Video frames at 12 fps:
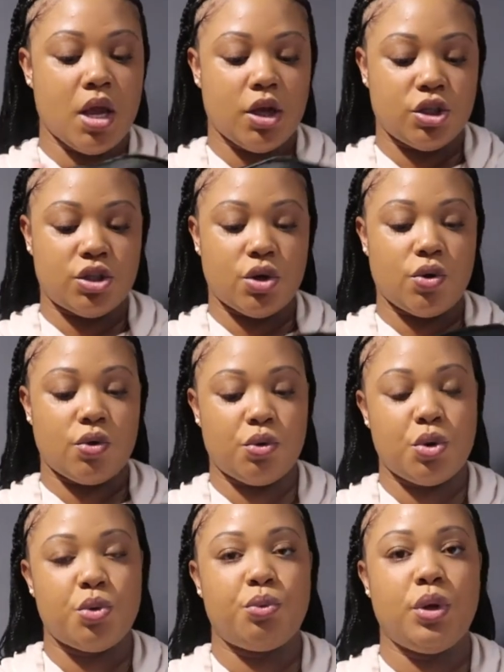so
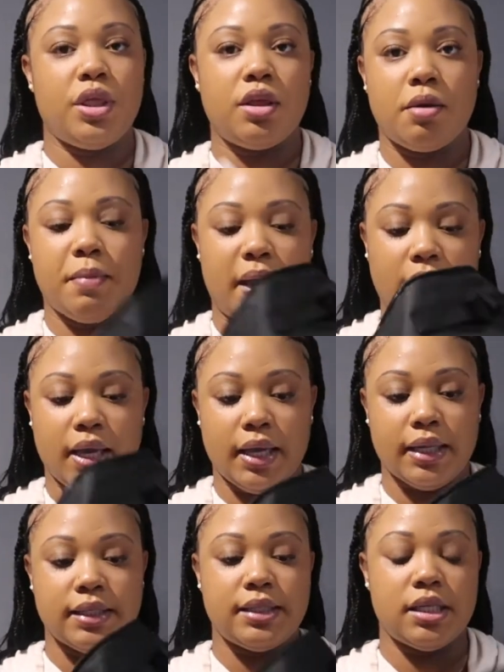with my
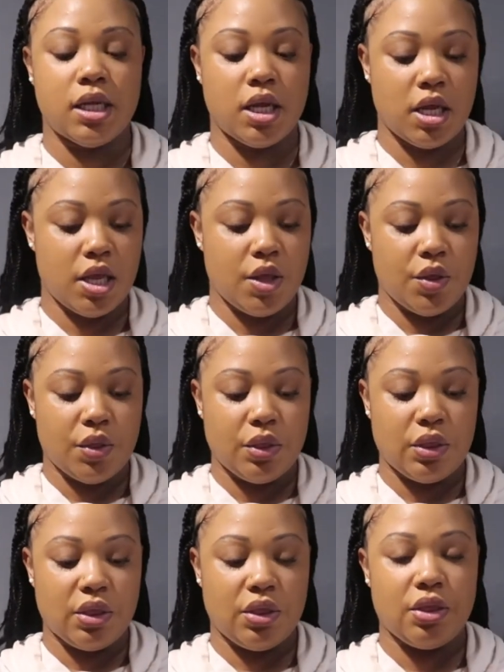kids,
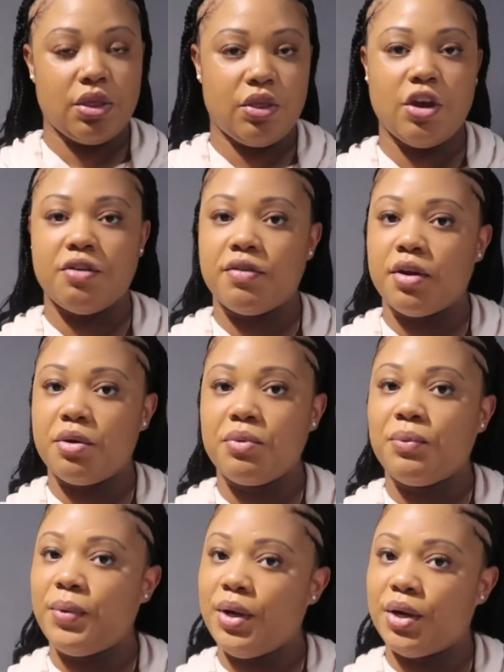they're very
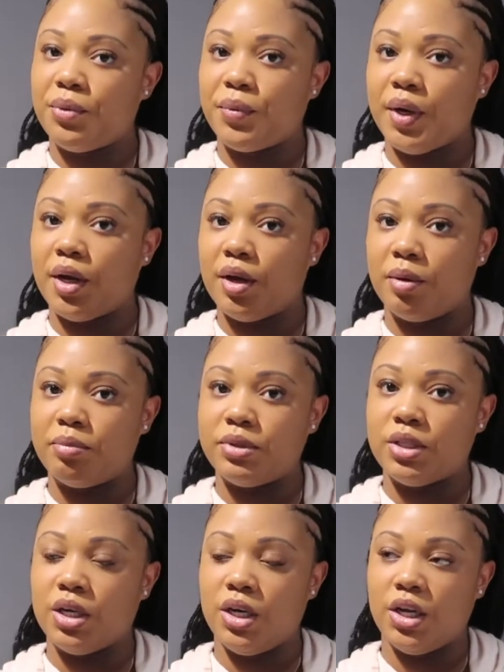weird when it comes
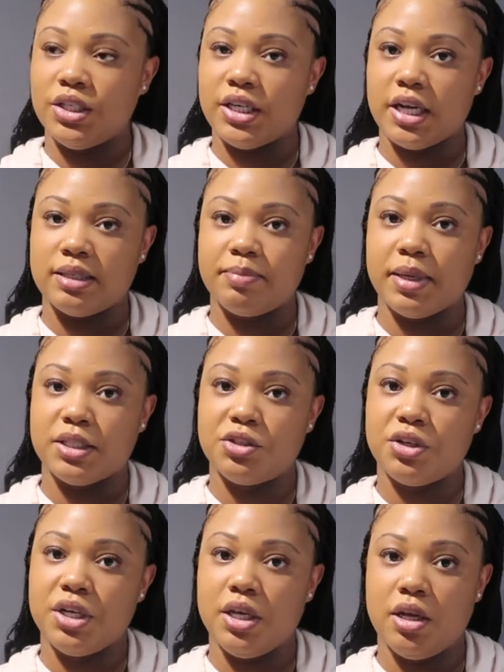to lunch,
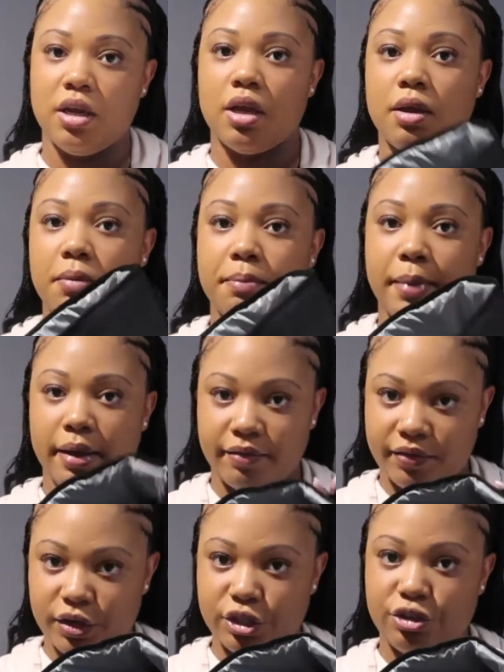especially my
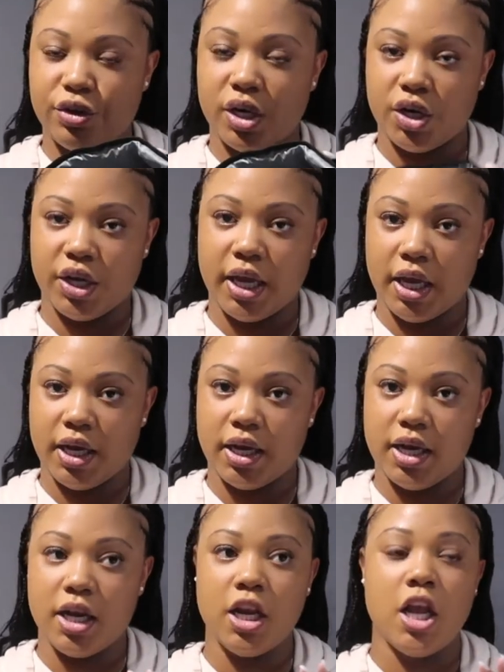first grader
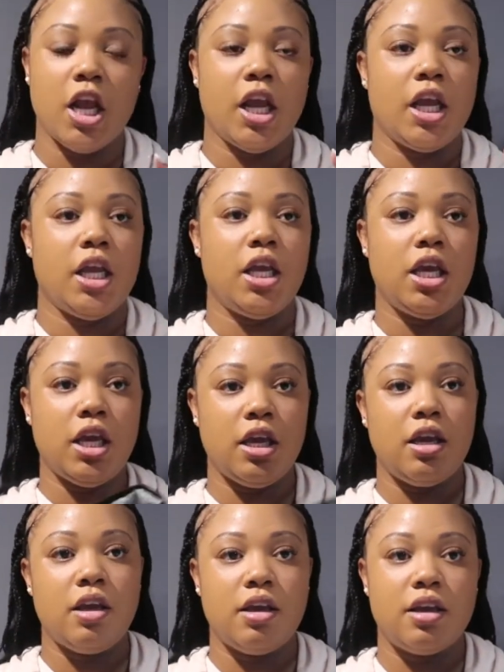Caden.
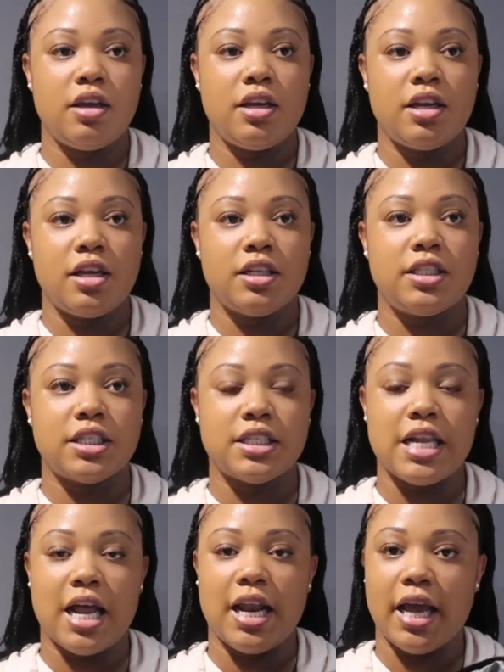He does
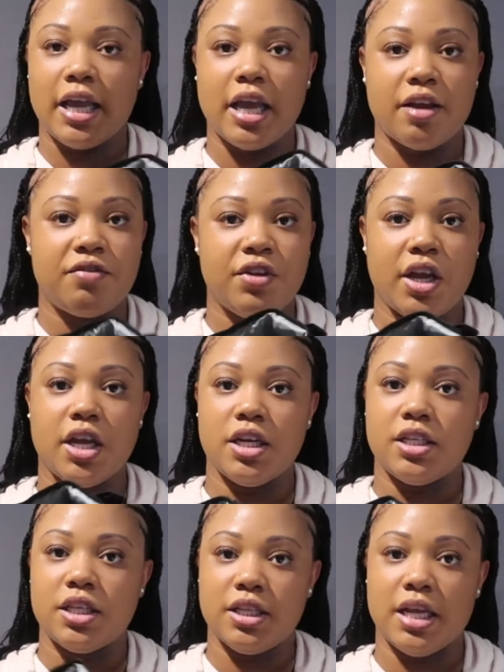not like
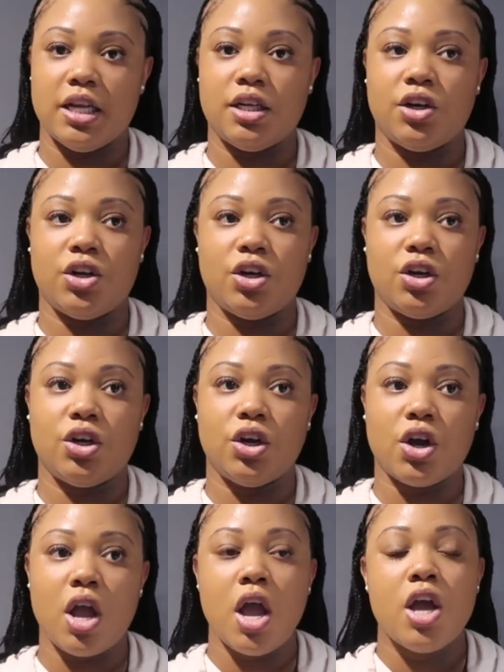anything that they're gonna
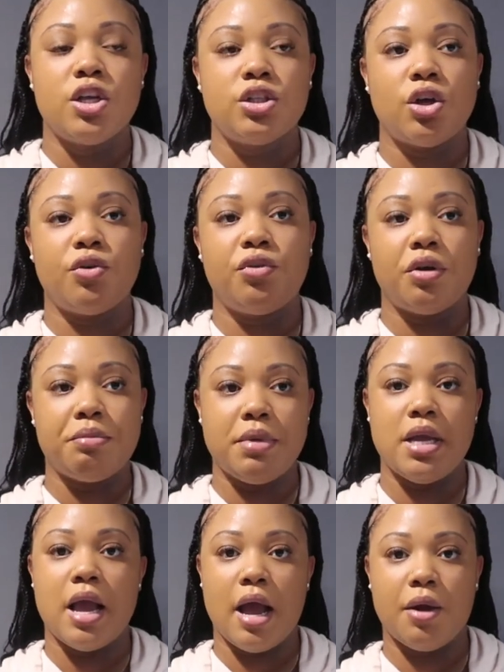cook. So for
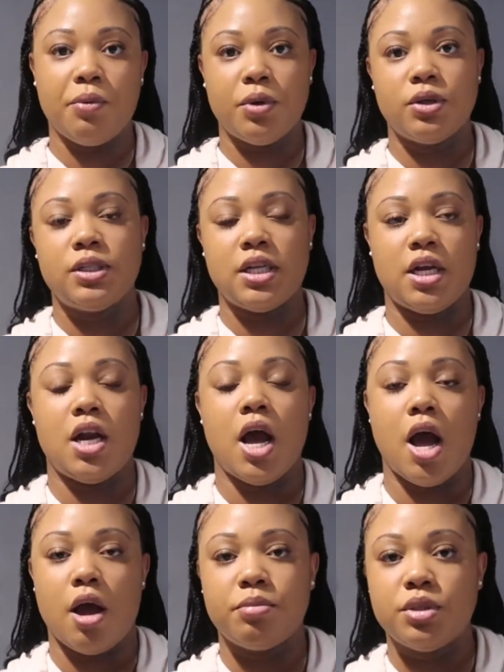me, I will send the
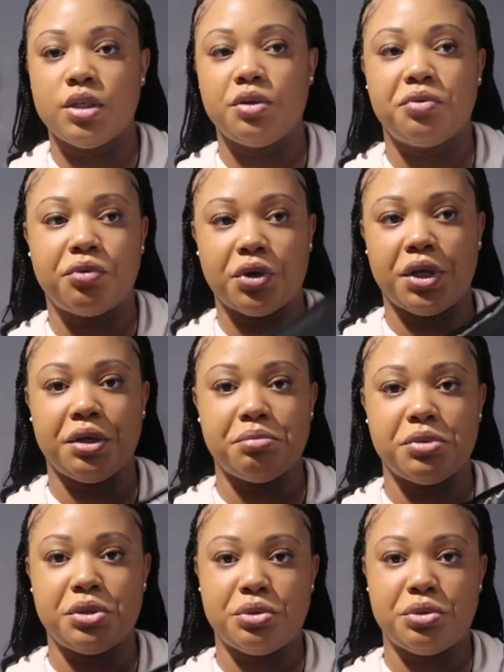option for him